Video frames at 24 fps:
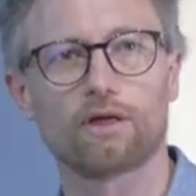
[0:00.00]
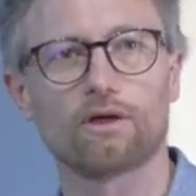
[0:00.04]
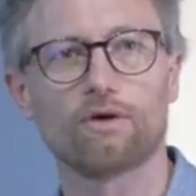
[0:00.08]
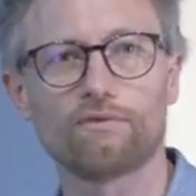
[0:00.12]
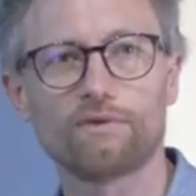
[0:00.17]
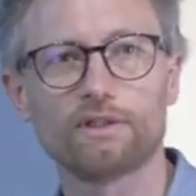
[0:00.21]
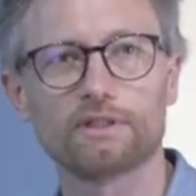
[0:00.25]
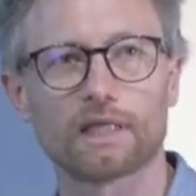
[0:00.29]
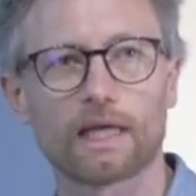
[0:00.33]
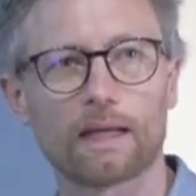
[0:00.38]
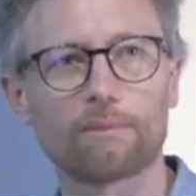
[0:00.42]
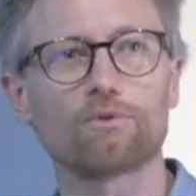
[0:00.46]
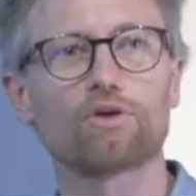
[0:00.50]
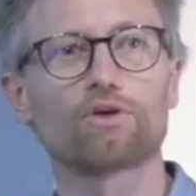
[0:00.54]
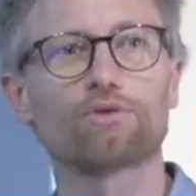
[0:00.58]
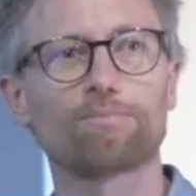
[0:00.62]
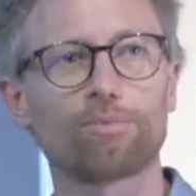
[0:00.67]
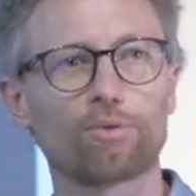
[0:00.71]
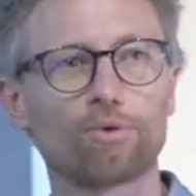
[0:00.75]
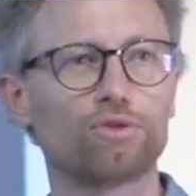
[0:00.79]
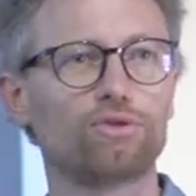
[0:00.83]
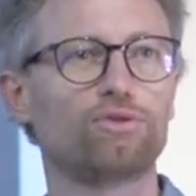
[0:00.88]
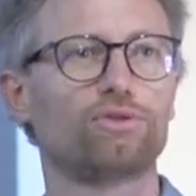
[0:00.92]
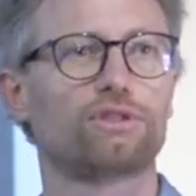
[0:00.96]
in an office. I'm
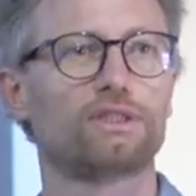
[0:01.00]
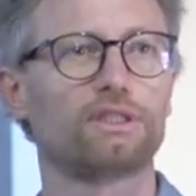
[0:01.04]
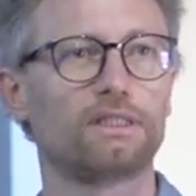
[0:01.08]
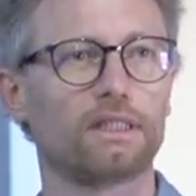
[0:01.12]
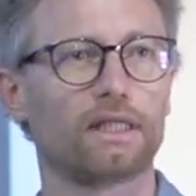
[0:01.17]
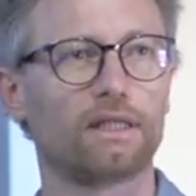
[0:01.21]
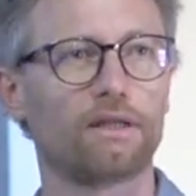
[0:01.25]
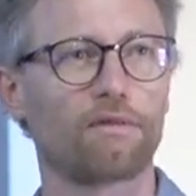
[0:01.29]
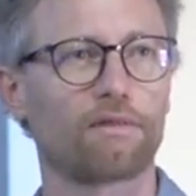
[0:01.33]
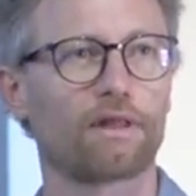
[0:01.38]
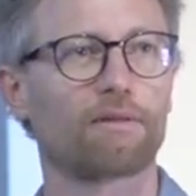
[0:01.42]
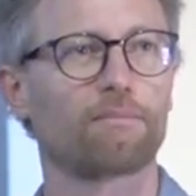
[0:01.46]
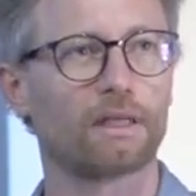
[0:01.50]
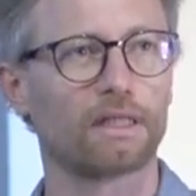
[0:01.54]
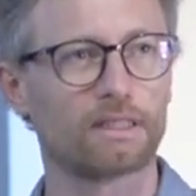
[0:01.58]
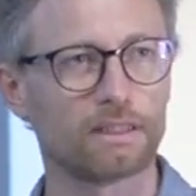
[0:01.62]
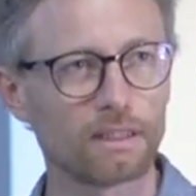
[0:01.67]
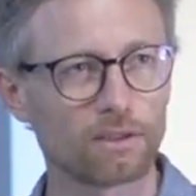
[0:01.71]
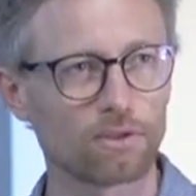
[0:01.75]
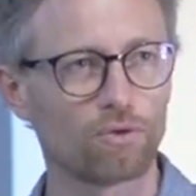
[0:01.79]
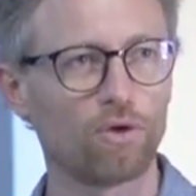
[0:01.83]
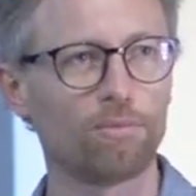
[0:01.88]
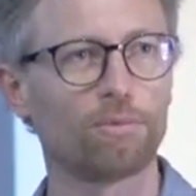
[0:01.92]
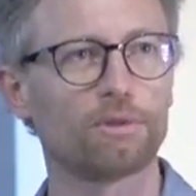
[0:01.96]
not producing anything
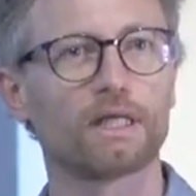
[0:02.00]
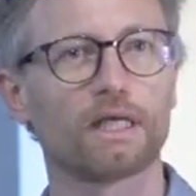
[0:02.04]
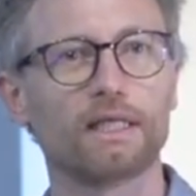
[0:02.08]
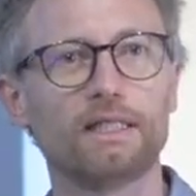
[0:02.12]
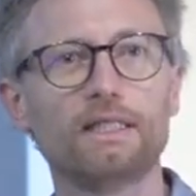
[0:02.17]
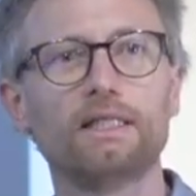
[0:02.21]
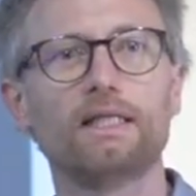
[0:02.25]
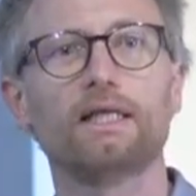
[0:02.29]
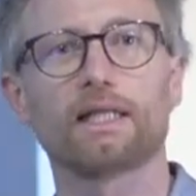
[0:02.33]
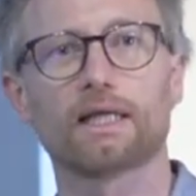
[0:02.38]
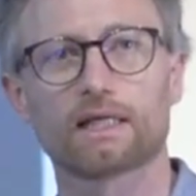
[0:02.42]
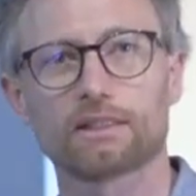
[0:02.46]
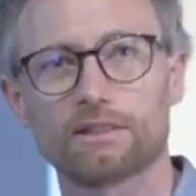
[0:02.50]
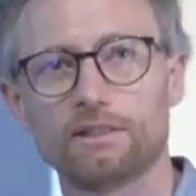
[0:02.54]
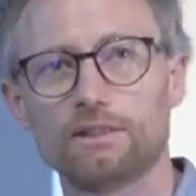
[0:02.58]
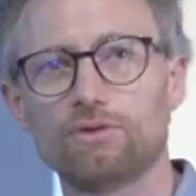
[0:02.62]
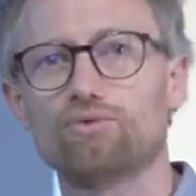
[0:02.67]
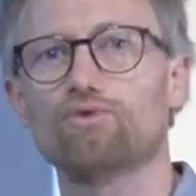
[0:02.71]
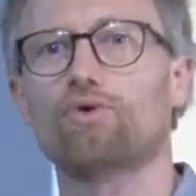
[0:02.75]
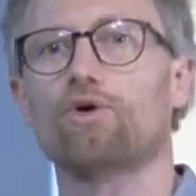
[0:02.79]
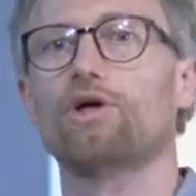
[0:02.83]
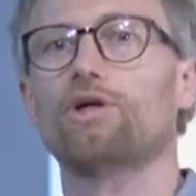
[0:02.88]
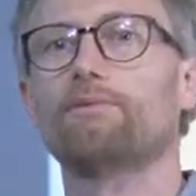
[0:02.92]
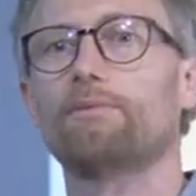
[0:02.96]
material, but I need energy
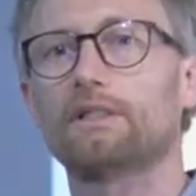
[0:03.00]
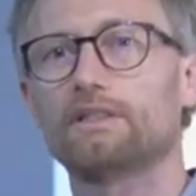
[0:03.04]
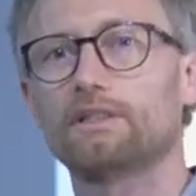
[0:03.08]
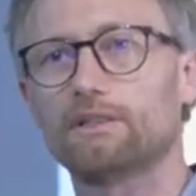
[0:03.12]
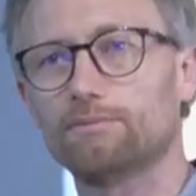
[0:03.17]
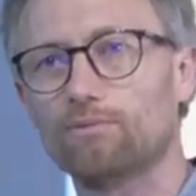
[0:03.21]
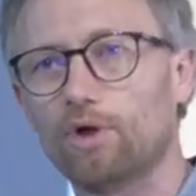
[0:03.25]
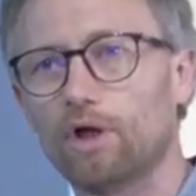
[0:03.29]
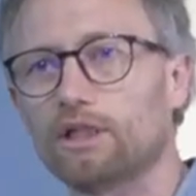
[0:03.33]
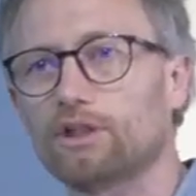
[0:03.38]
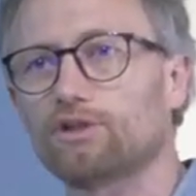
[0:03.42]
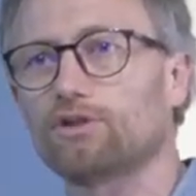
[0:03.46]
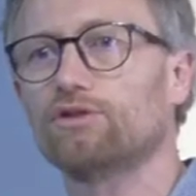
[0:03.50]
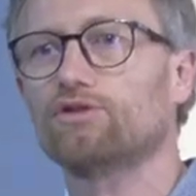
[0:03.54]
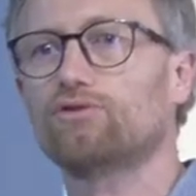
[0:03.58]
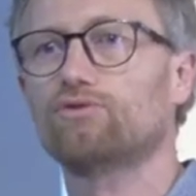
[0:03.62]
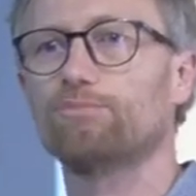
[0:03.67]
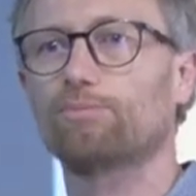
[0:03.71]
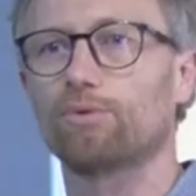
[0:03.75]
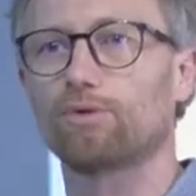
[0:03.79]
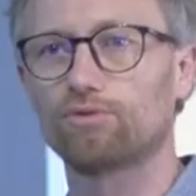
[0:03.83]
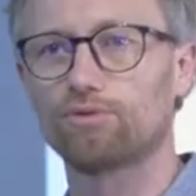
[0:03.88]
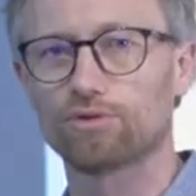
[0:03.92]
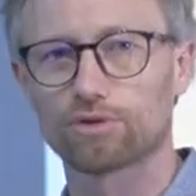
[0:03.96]
to run my simulations
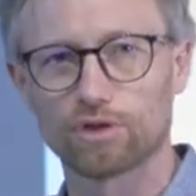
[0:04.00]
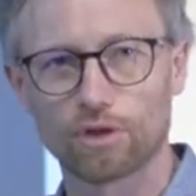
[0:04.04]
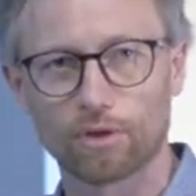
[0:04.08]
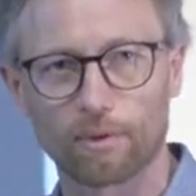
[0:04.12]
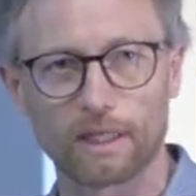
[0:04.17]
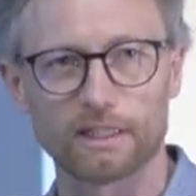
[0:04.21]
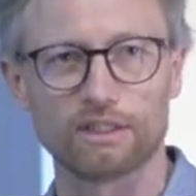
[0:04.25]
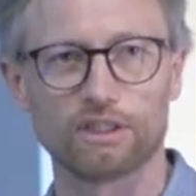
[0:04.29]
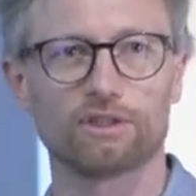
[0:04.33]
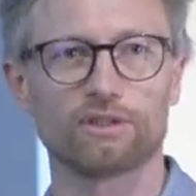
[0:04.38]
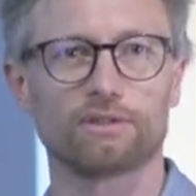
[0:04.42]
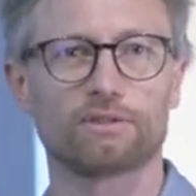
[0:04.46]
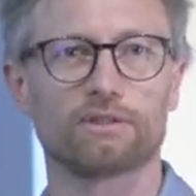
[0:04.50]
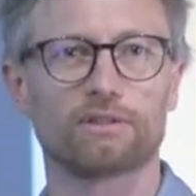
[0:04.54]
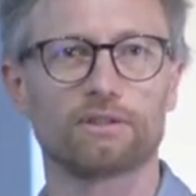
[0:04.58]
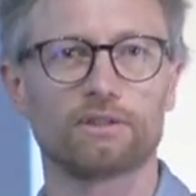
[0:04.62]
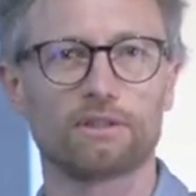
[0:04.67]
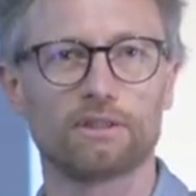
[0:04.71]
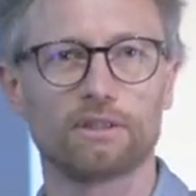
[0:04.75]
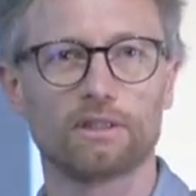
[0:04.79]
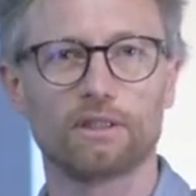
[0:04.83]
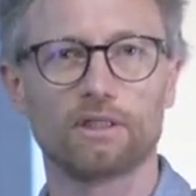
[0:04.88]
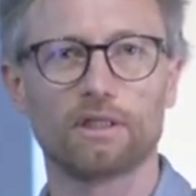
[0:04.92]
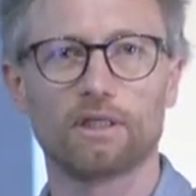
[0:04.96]
to produce knowledge.
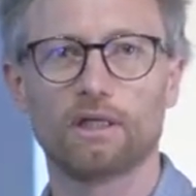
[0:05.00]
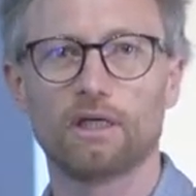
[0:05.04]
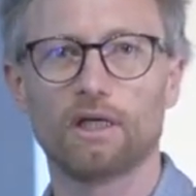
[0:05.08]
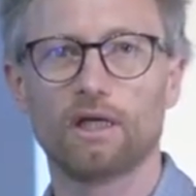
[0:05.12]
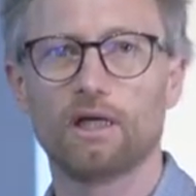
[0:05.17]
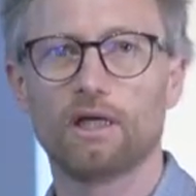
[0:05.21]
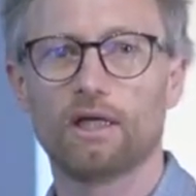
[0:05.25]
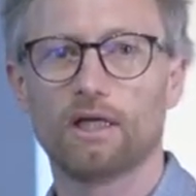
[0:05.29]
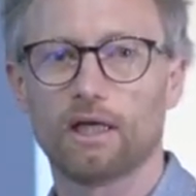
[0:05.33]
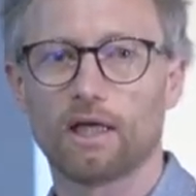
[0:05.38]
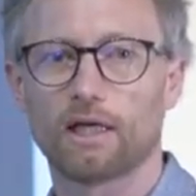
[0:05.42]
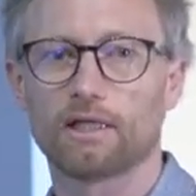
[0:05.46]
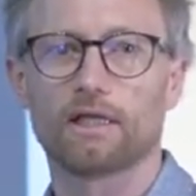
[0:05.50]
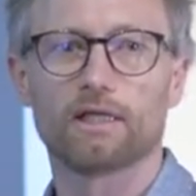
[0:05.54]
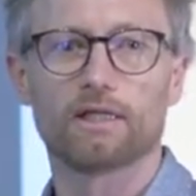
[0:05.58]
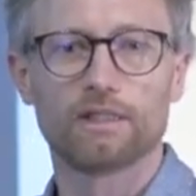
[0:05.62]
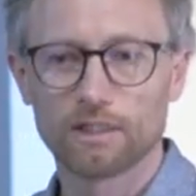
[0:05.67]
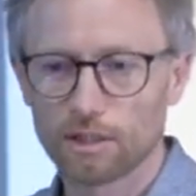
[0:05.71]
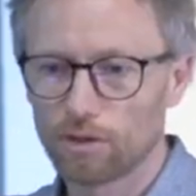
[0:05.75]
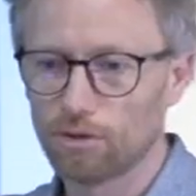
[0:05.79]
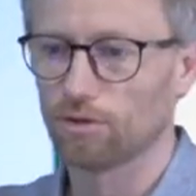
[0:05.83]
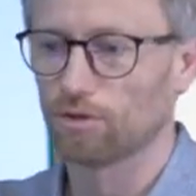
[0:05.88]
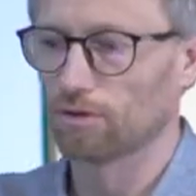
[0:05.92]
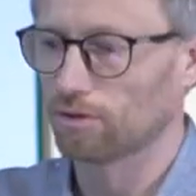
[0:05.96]
And I
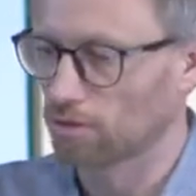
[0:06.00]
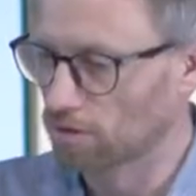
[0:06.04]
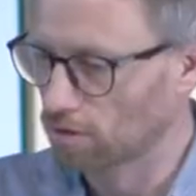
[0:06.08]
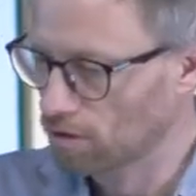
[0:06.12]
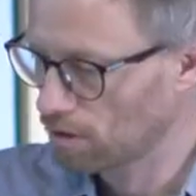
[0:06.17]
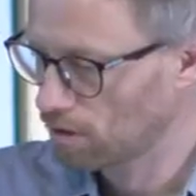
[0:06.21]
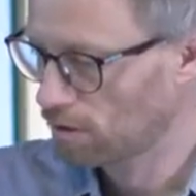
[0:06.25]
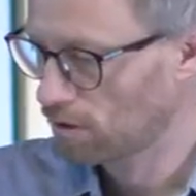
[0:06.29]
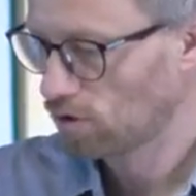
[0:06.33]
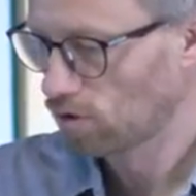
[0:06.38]
need a